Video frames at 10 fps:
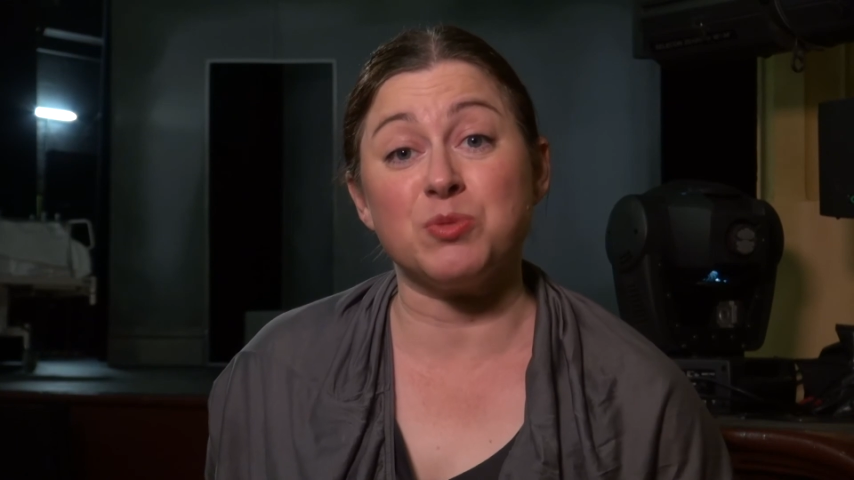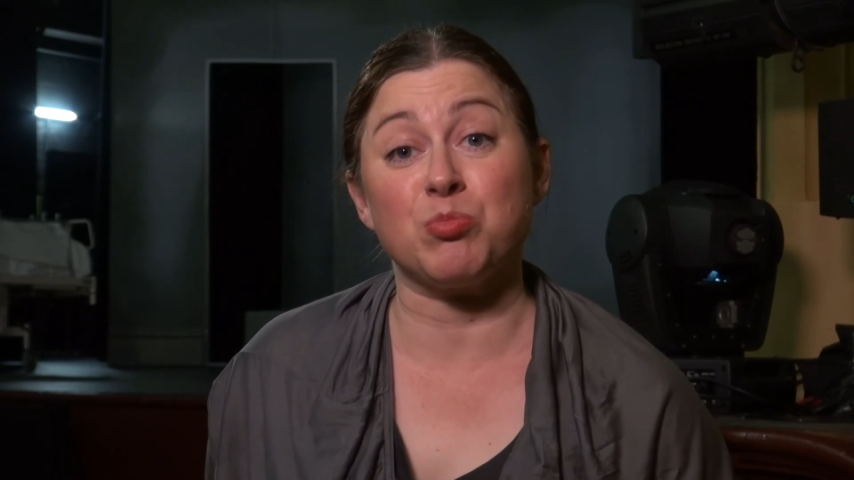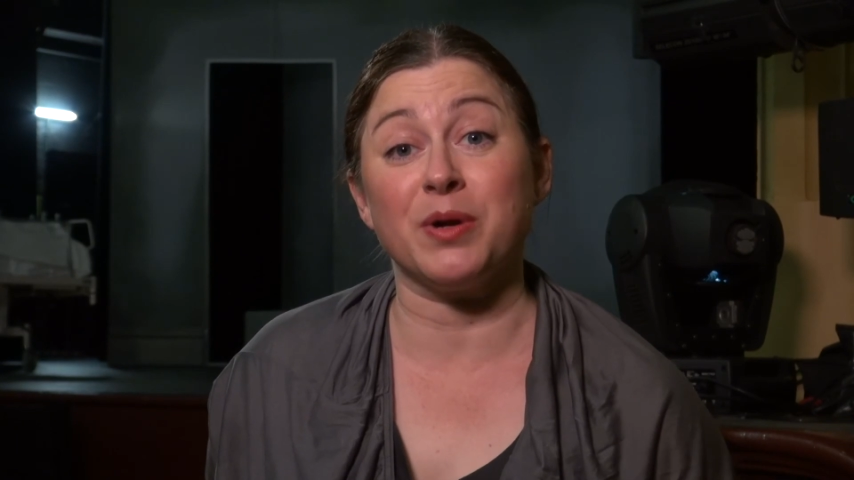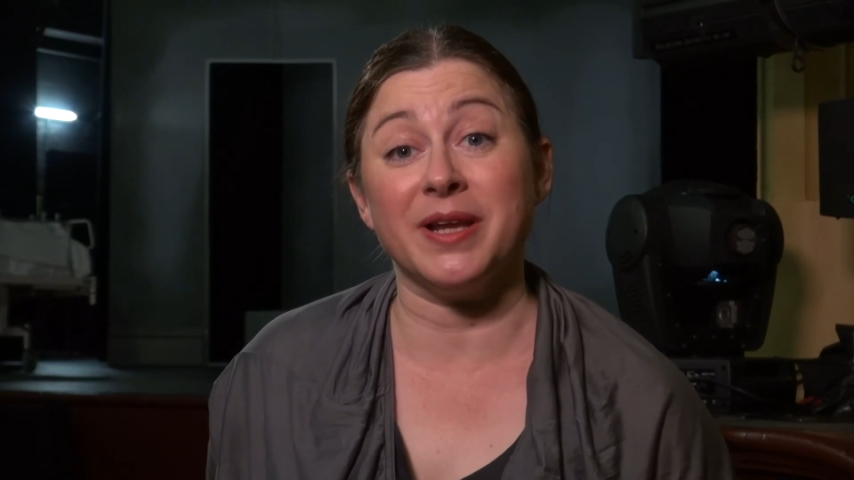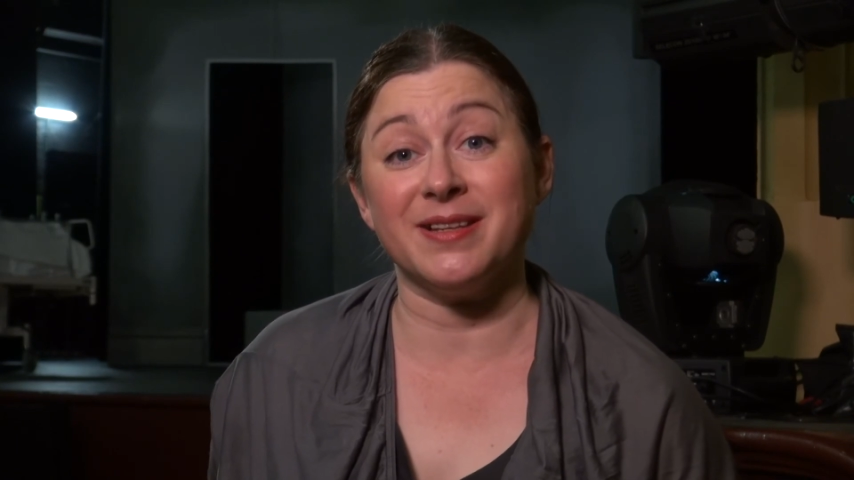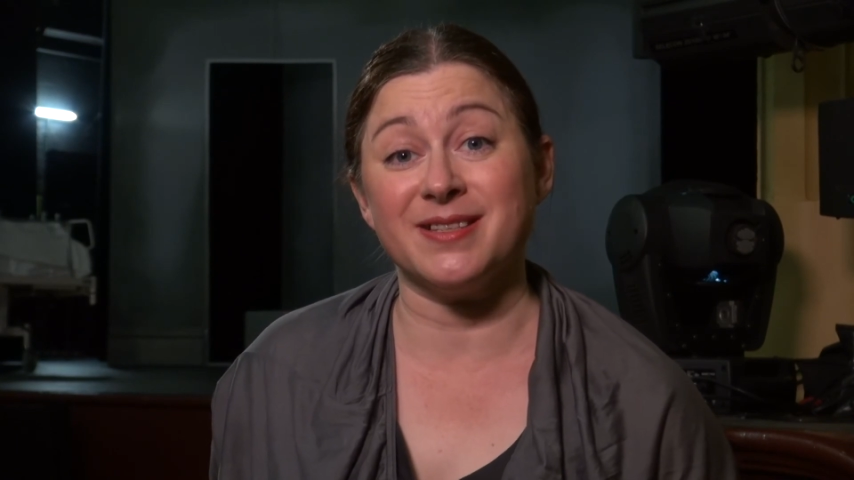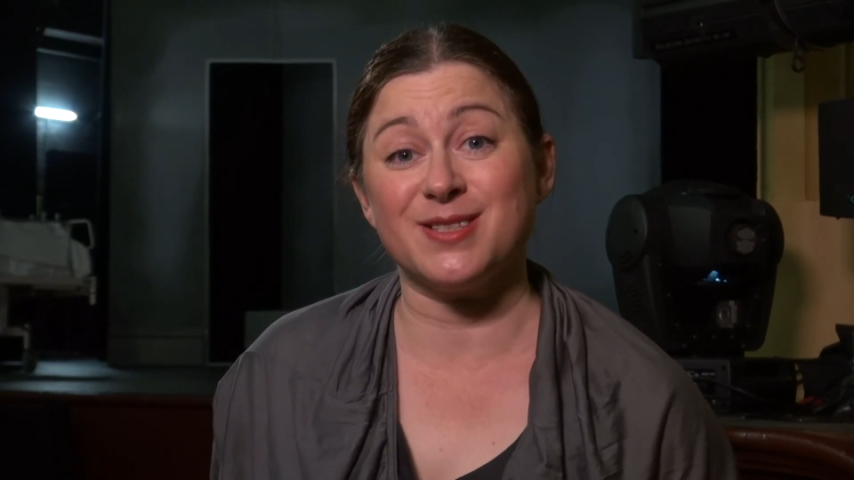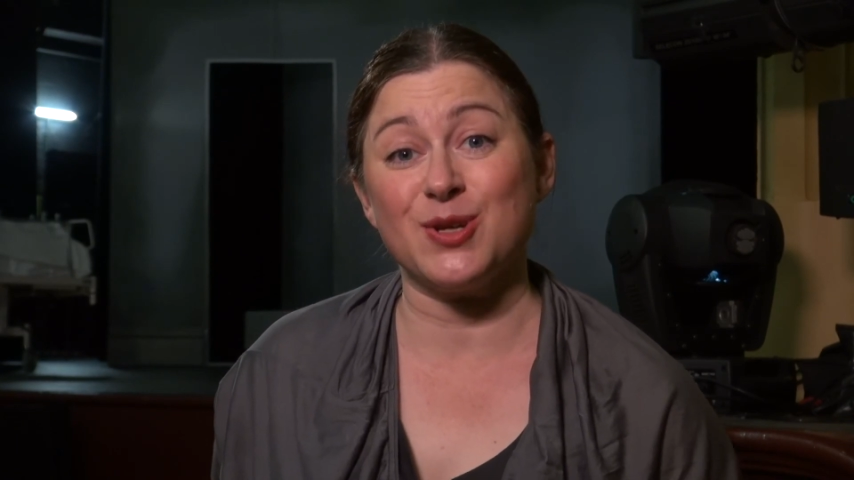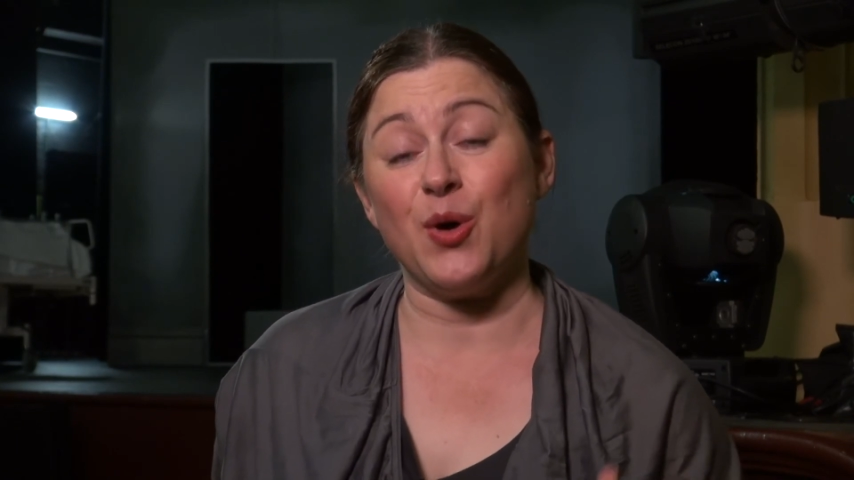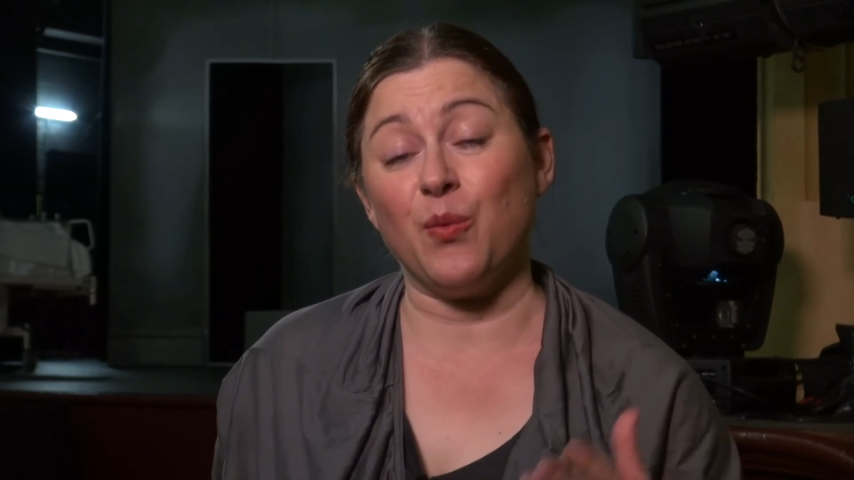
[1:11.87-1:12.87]

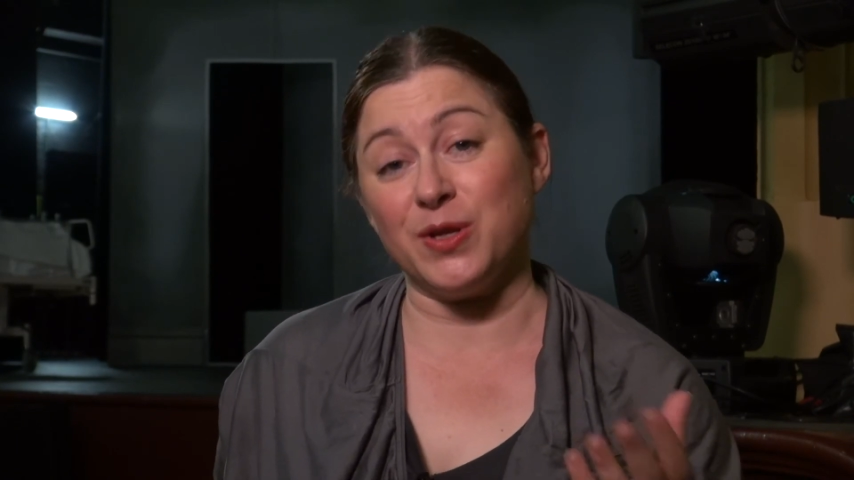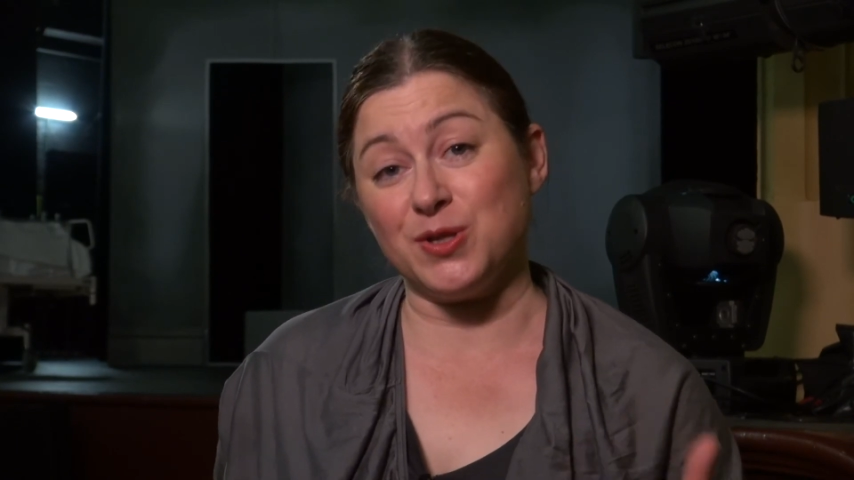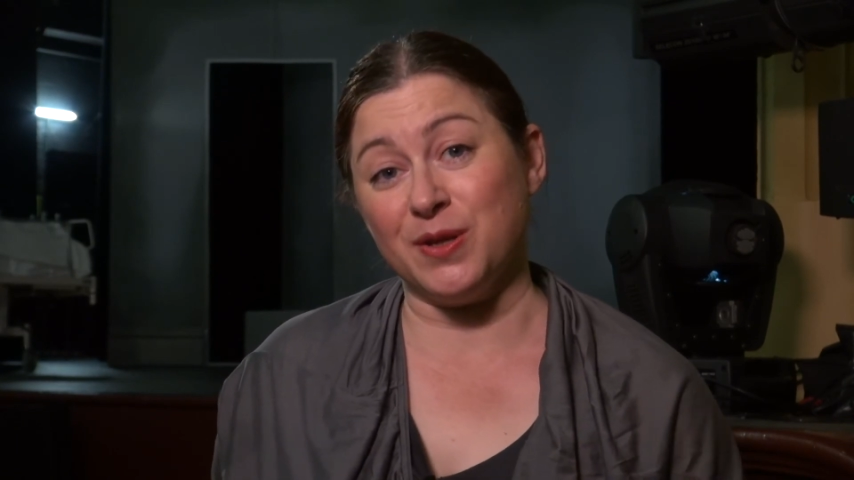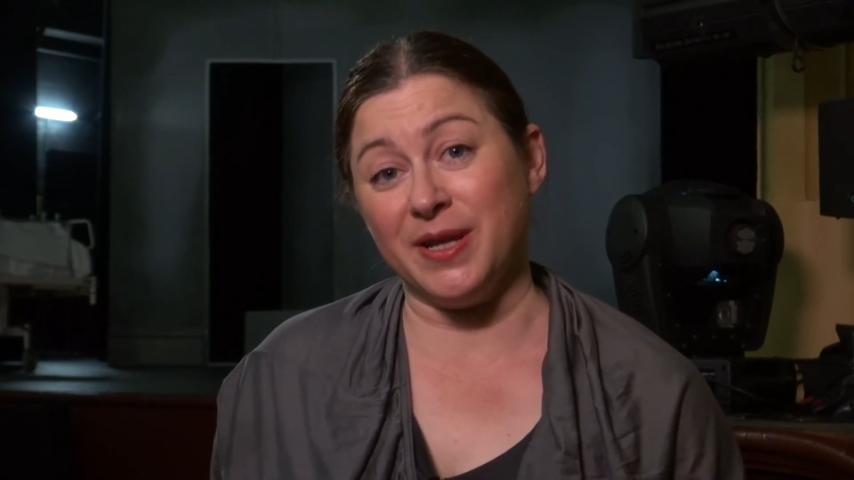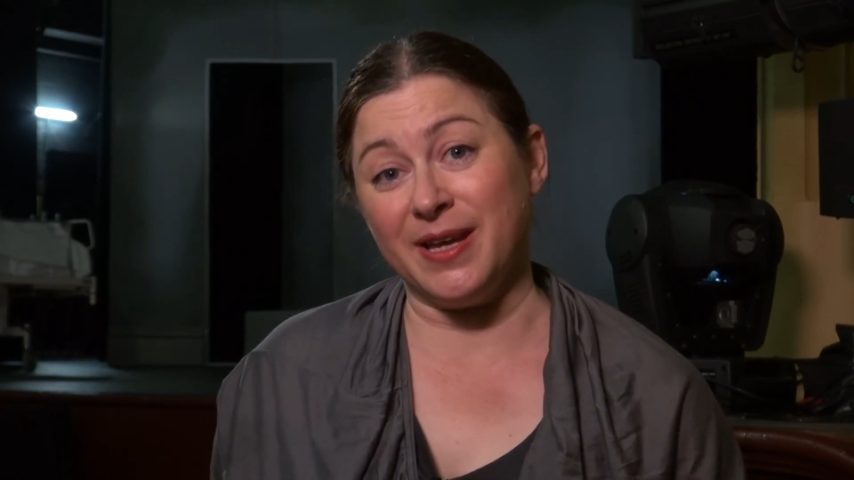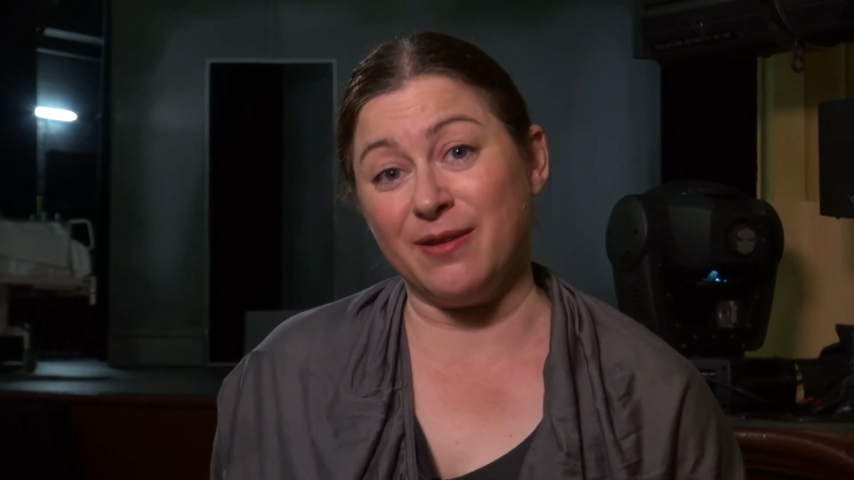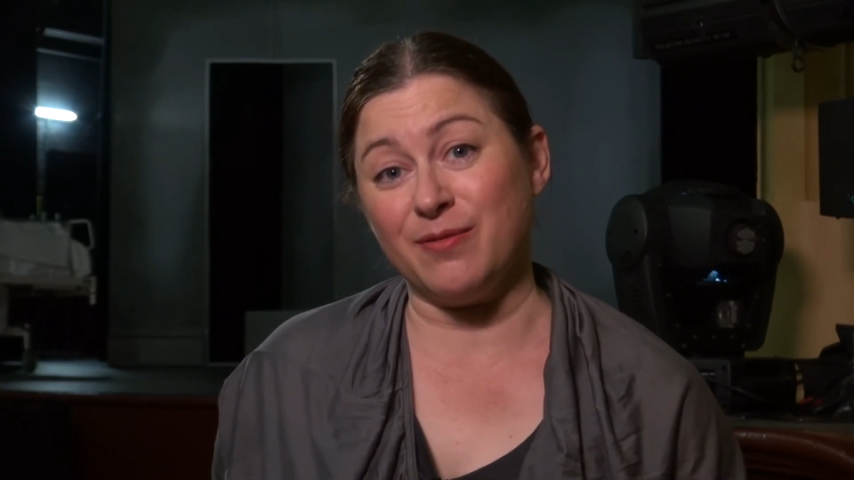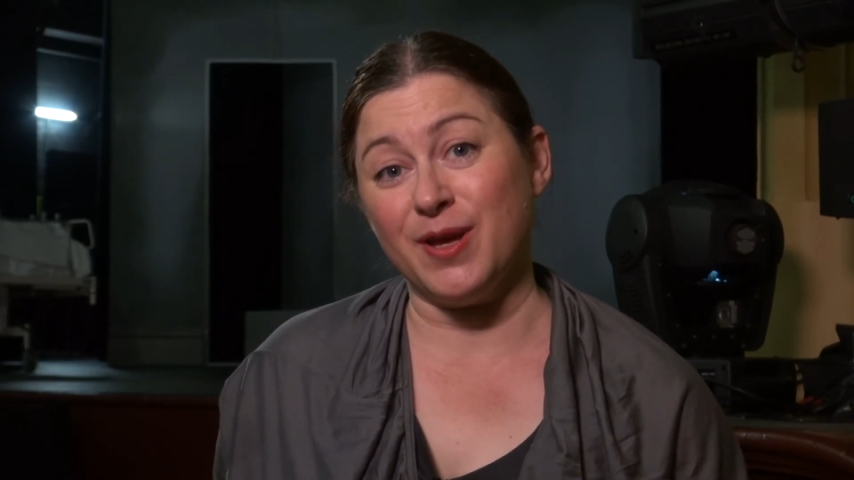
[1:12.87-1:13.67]
brilliance once you leave.